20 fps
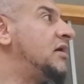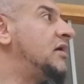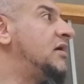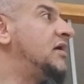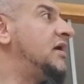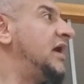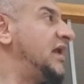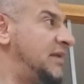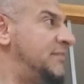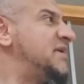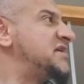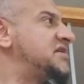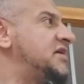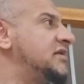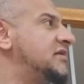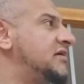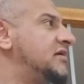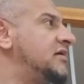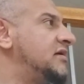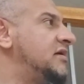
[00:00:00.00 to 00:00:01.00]
In the
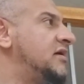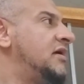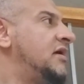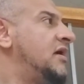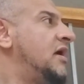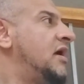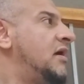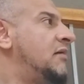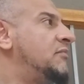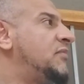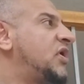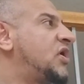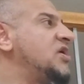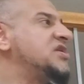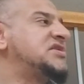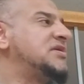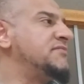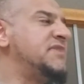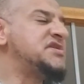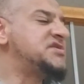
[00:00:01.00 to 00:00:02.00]
masjid.
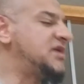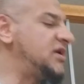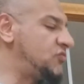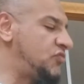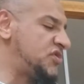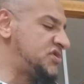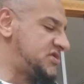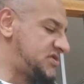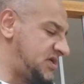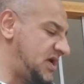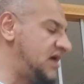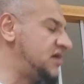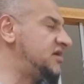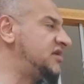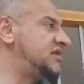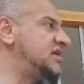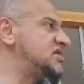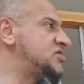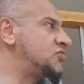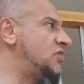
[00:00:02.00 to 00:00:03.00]
Because the masjid was
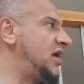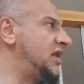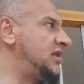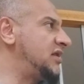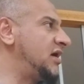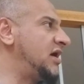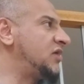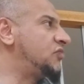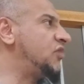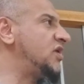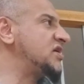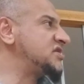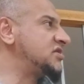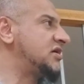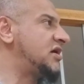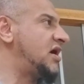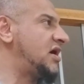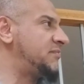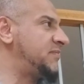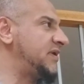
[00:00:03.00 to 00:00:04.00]
earth as well. It wasn't
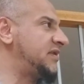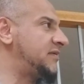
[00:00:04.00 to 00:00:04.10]
carpet.